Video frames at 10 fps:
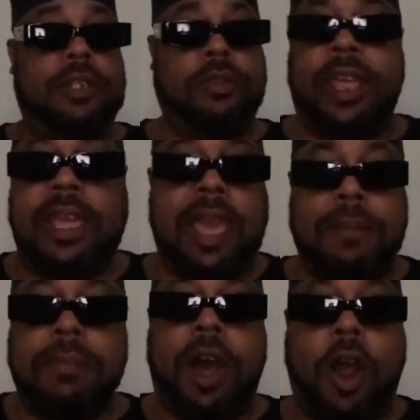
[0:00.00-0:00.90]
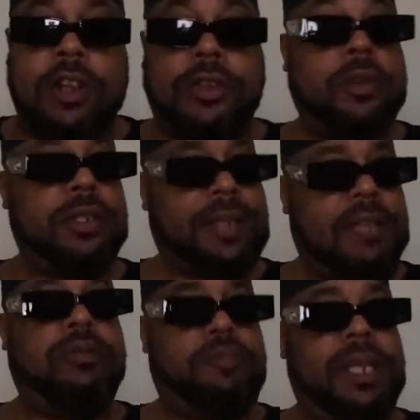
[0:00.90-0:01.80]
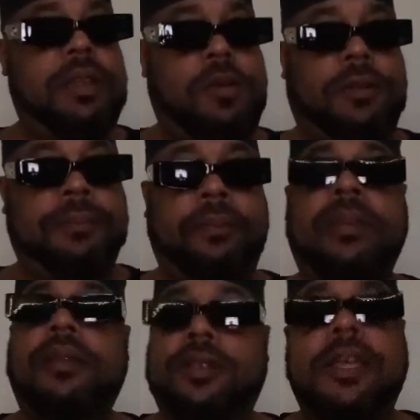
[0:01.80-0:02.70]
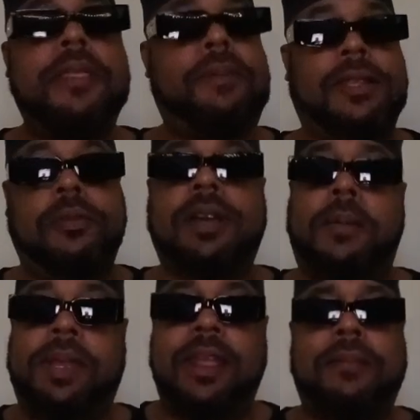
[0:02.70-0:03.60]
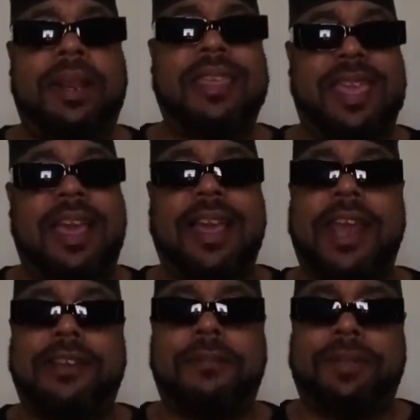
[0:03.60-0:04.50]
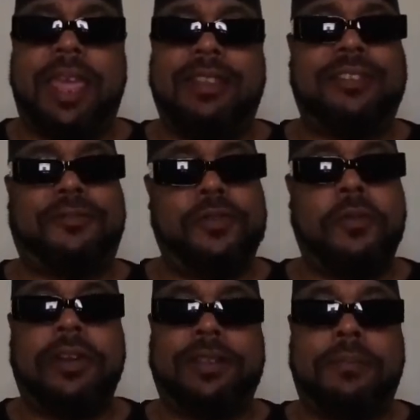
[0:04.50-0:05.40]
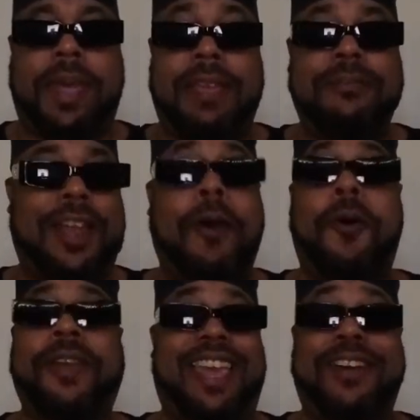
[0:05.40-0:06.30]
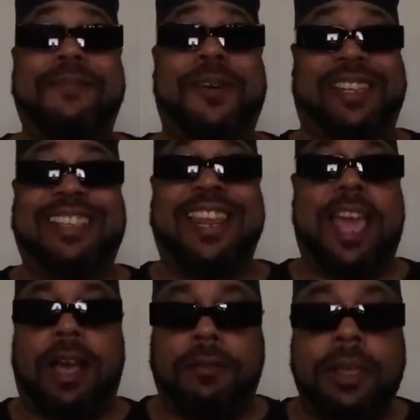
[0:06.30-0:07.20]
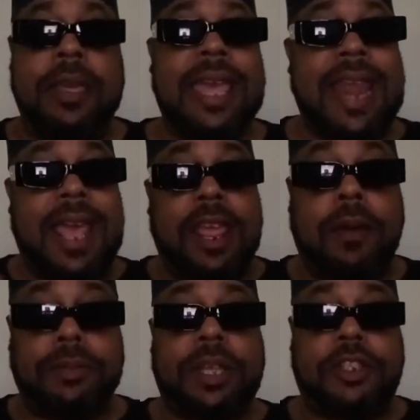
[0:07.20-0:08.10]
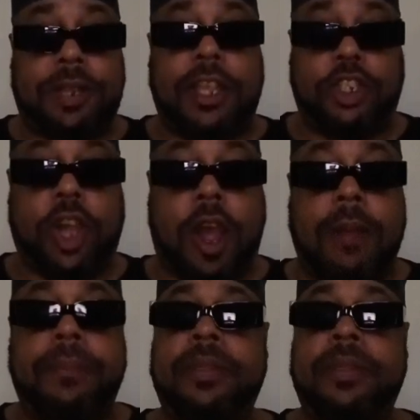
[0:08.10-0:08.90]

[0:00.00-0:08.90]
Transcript: They gave me my arsenal, because that's what we do. Because other brothers would come in there and be like, yeah, I got to debate. This fool want to debate. And be like, oh, okay, come on, let's get down. And that helps us stay sharp.